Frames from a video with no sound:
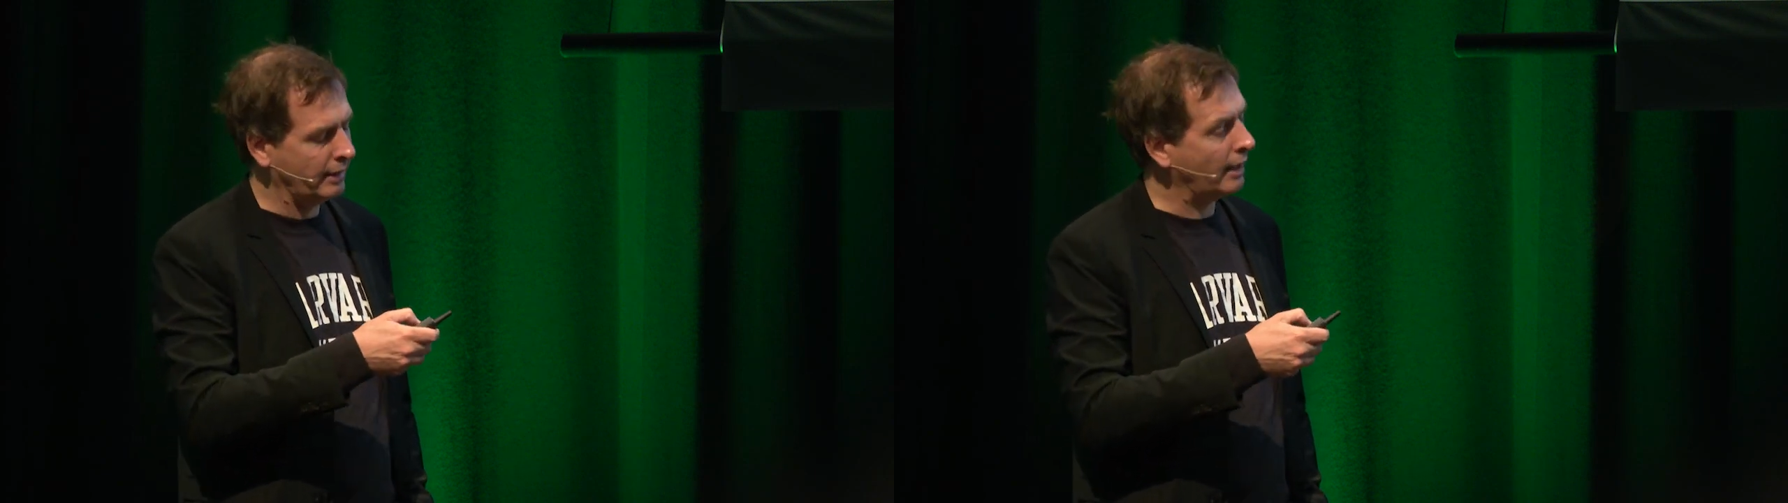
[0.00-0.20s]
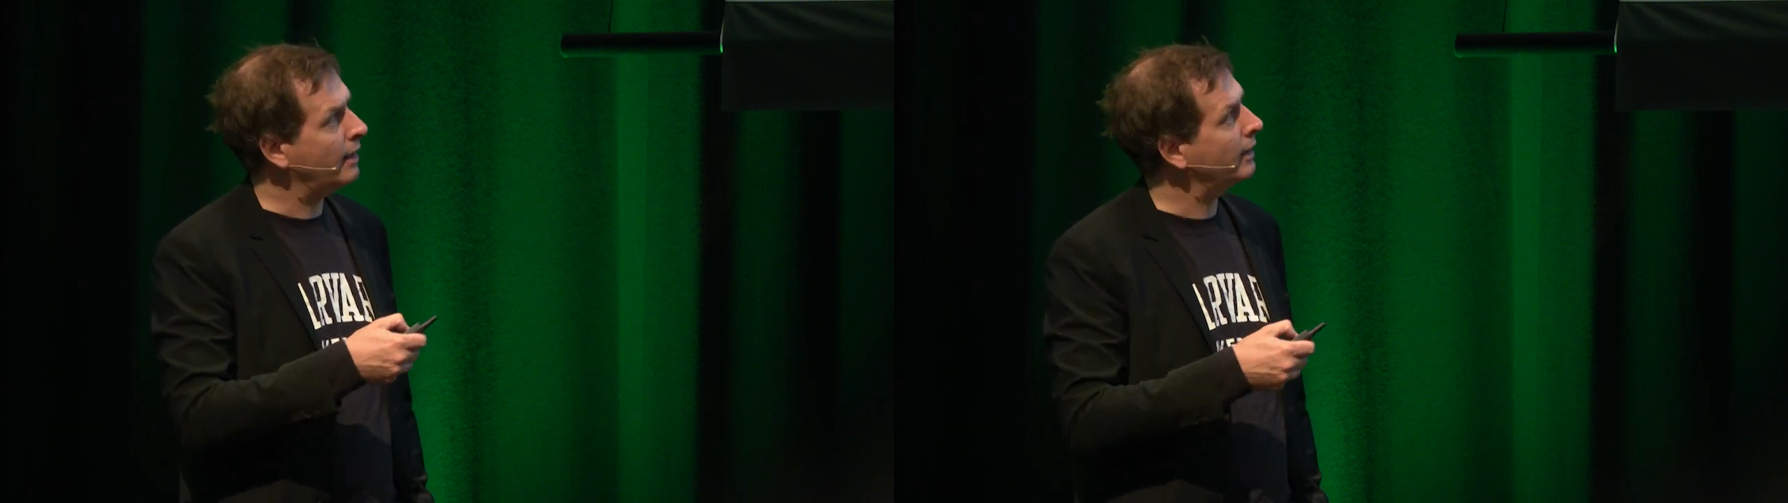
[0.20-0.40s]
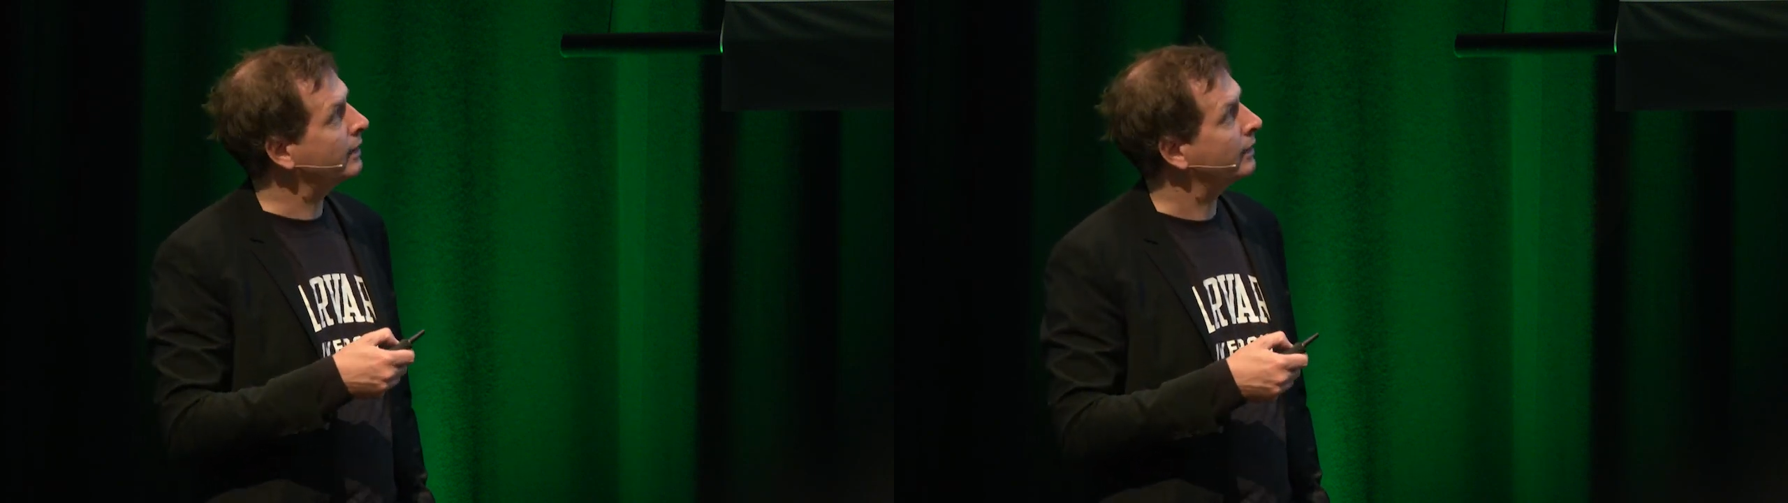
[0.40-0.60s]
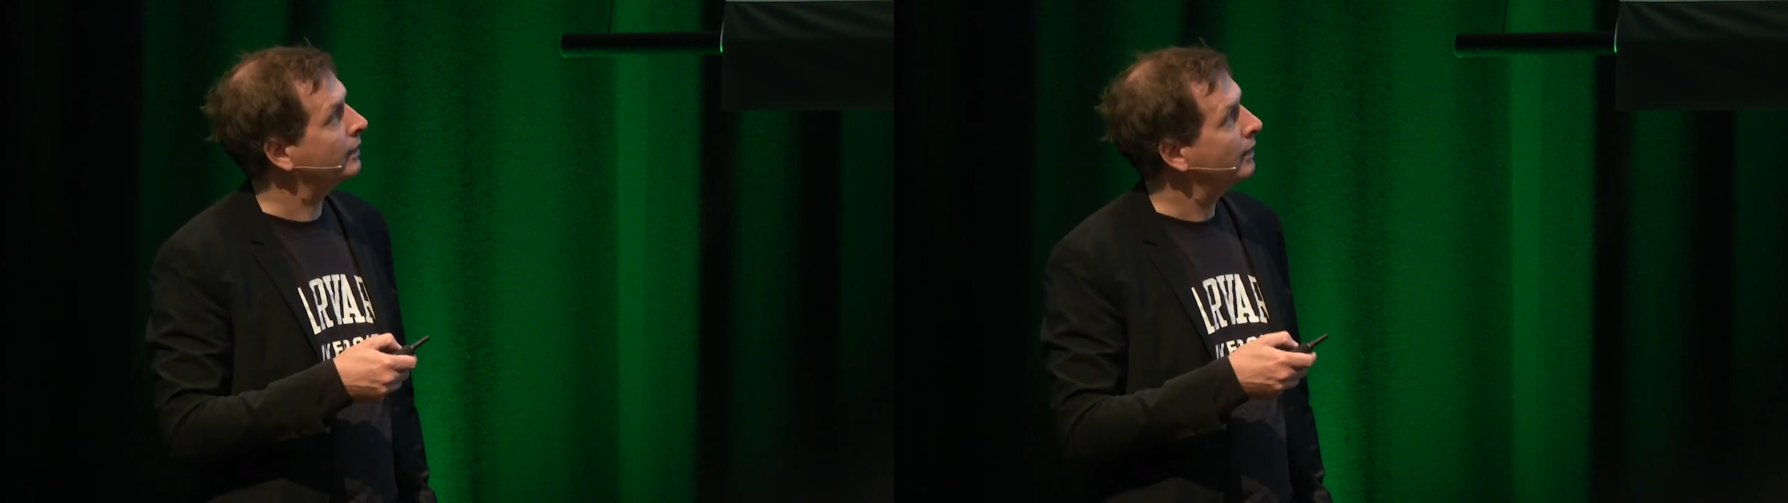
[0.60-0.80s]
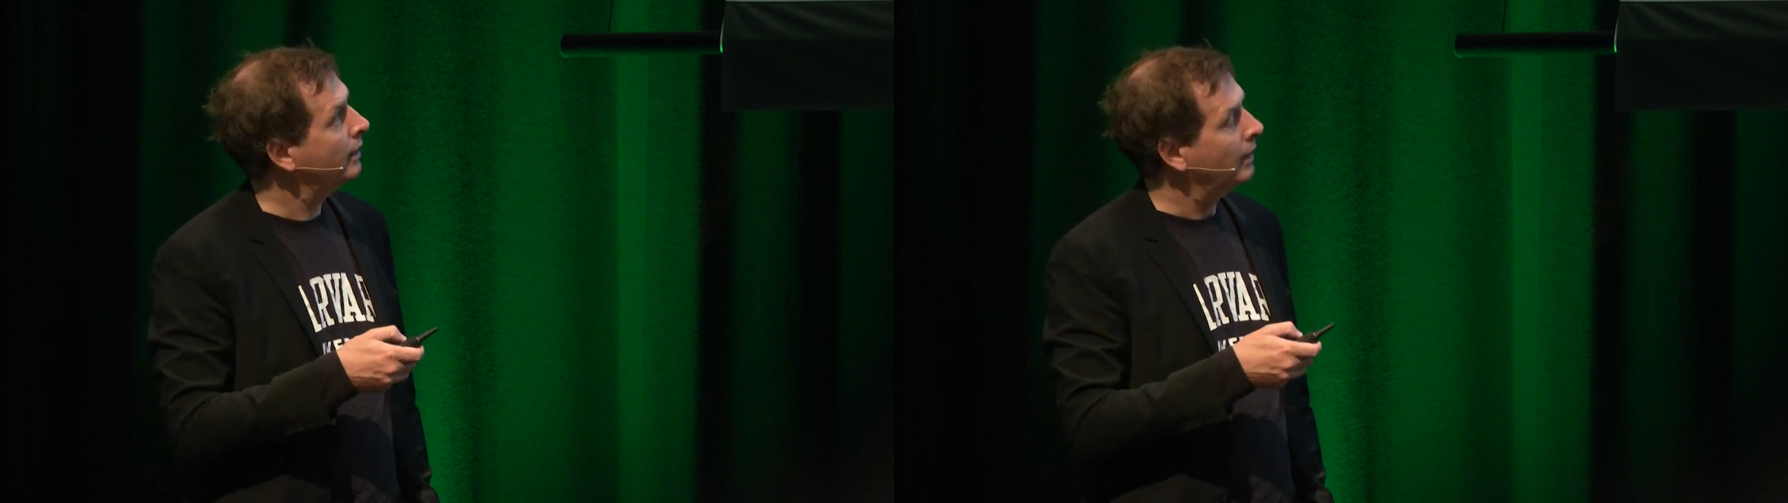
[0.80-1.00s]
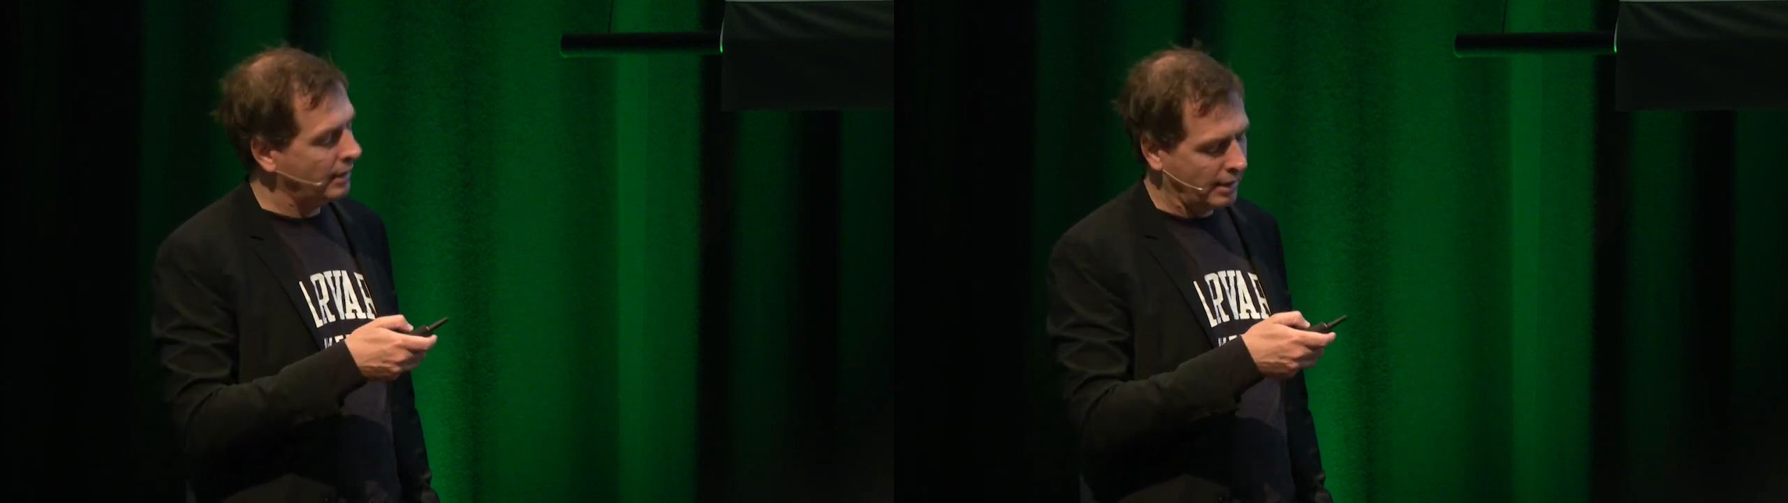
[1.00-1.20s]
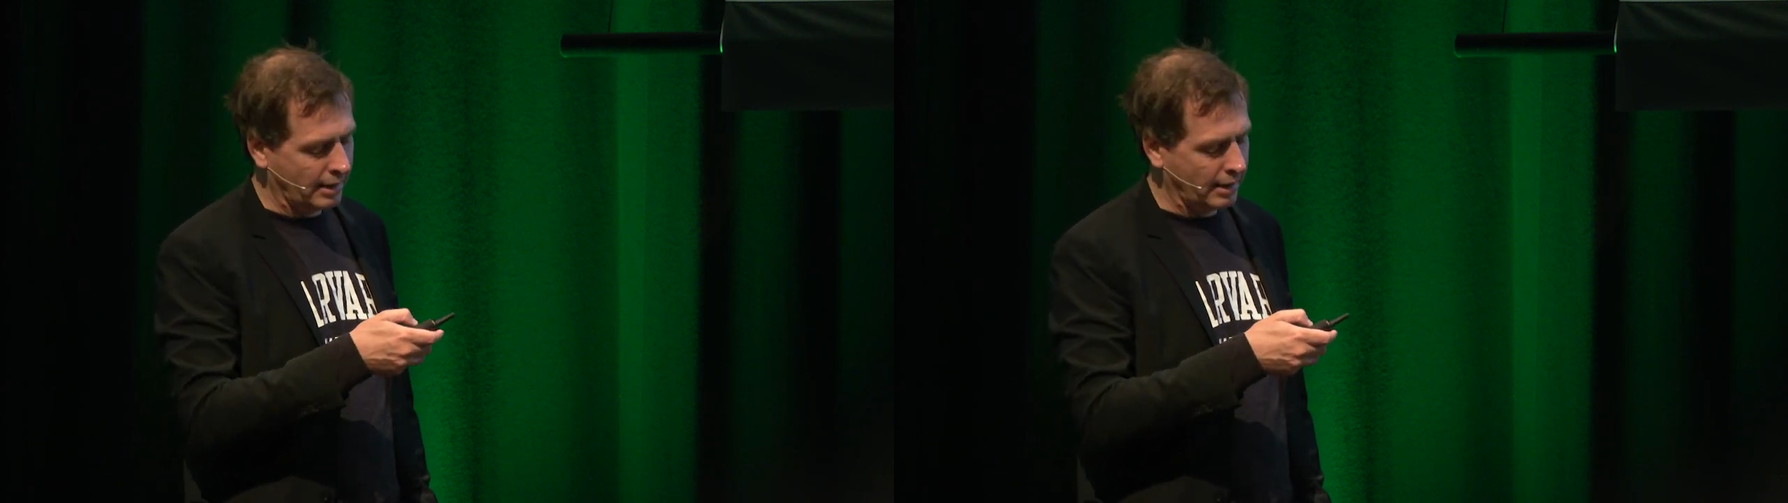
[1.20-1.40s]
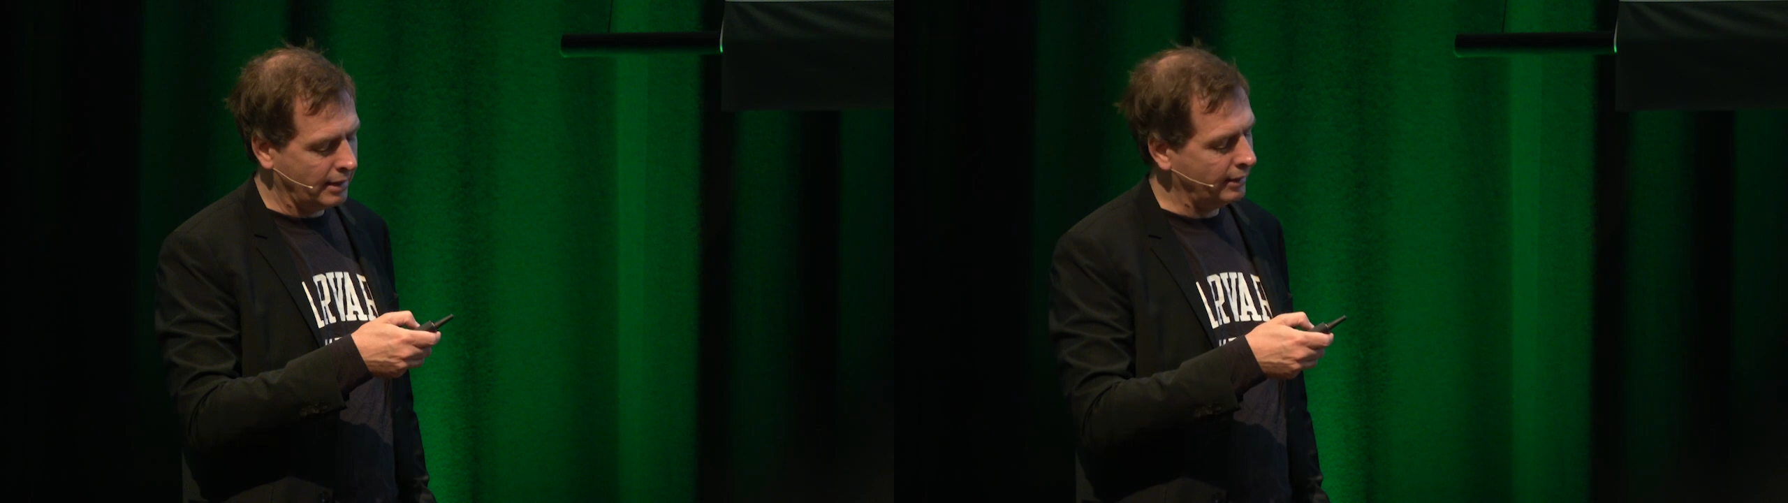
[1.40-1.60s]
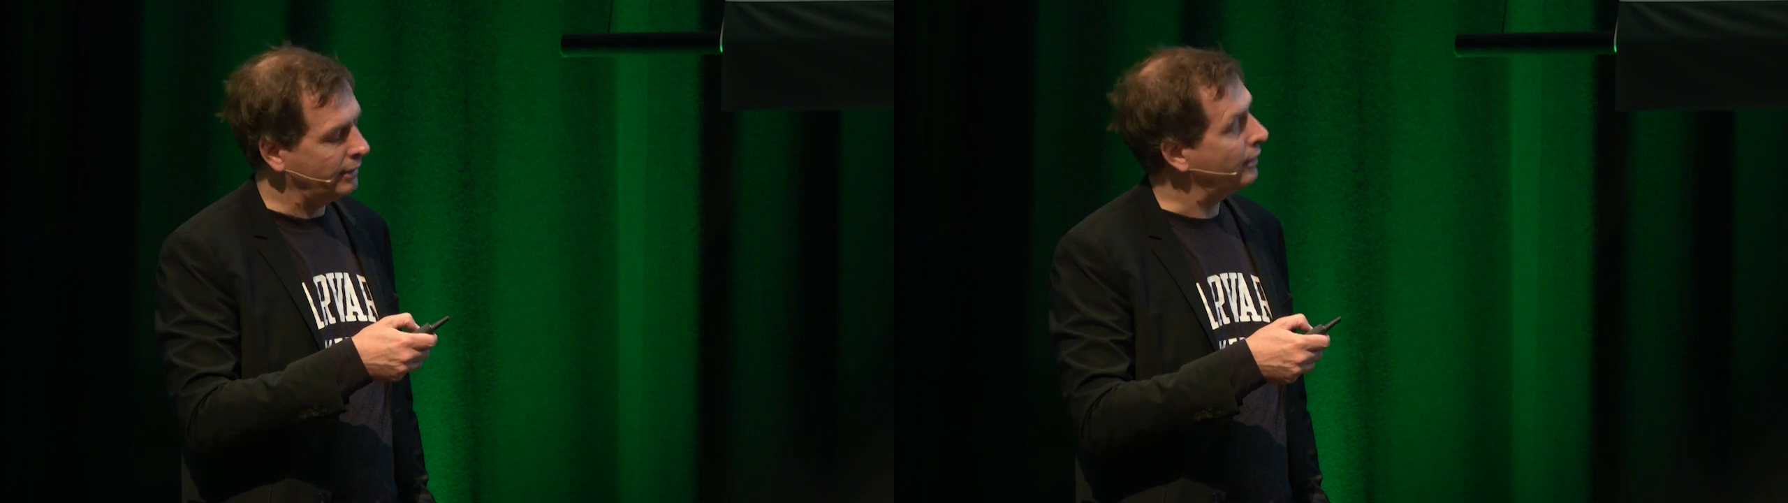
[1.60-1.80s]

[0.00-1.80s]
Iraq, and